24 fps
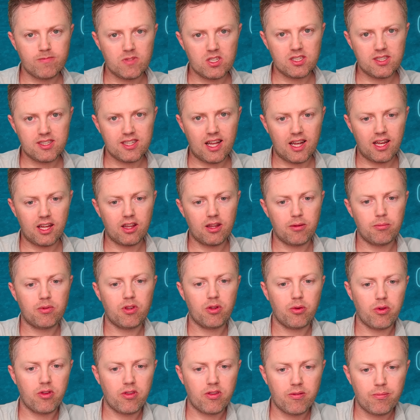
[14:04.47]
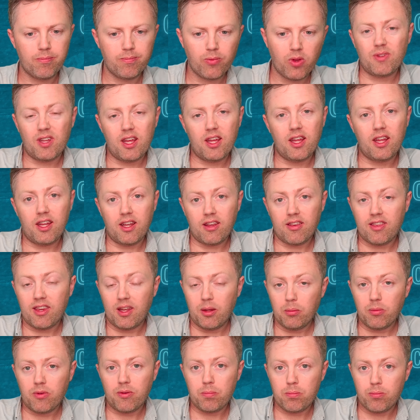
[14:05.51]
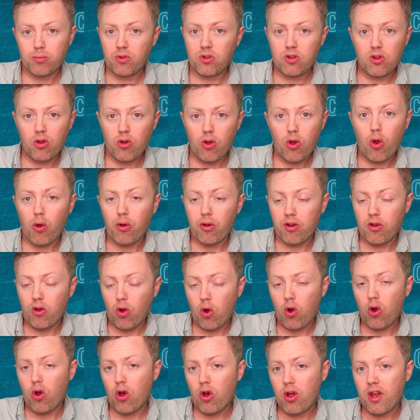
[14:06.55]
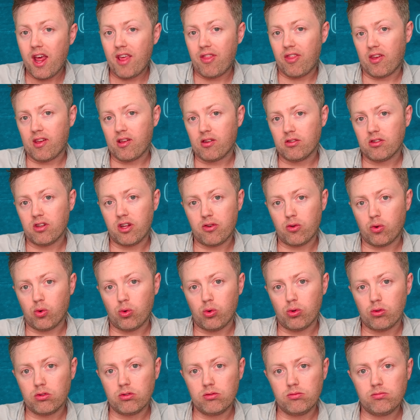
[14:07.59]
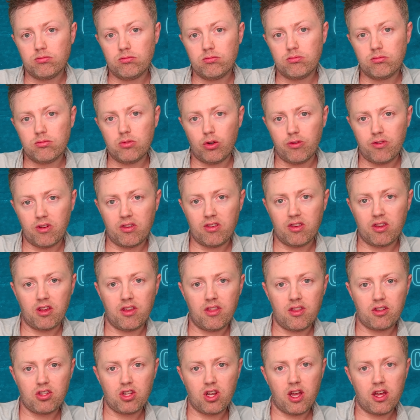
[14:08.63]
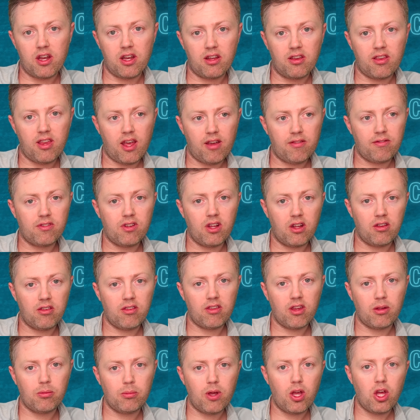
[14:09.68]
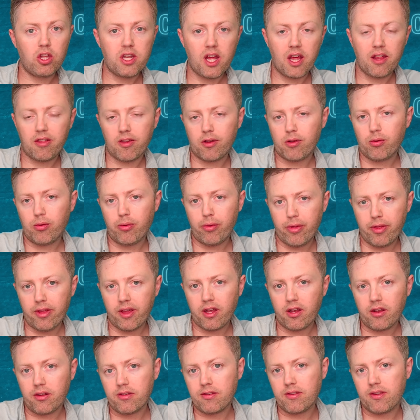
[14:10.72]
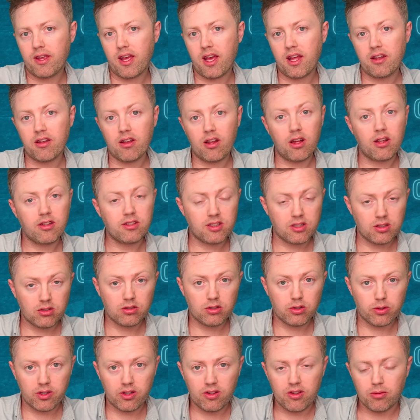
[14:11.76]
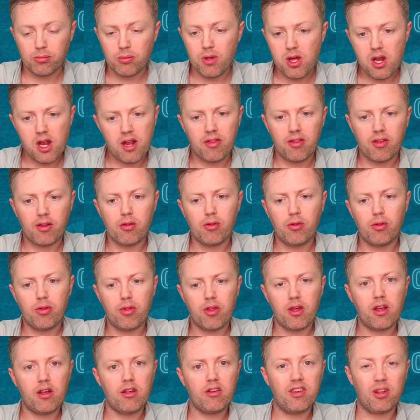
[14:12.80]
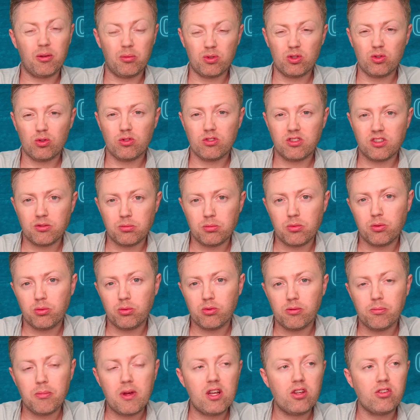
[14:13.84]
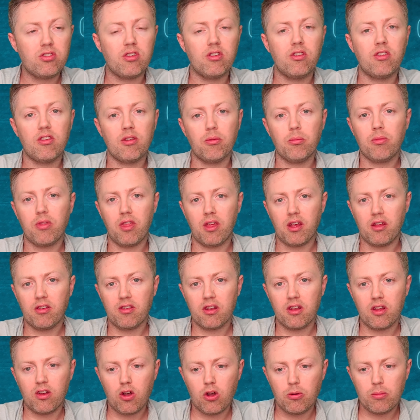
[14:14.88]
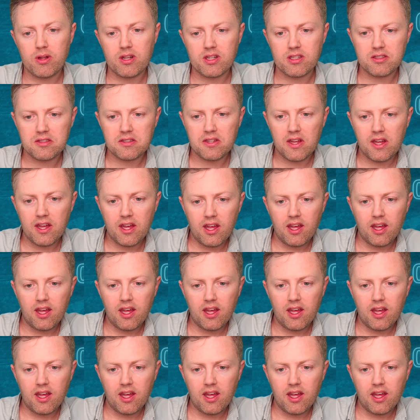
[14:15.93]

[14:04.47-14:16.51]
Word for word: selling them to us. It seems not not unethical at all Obviously, the Chinese have done some unethical things and are still doing some unethical things. I'm sure someone will mention some things in the comments.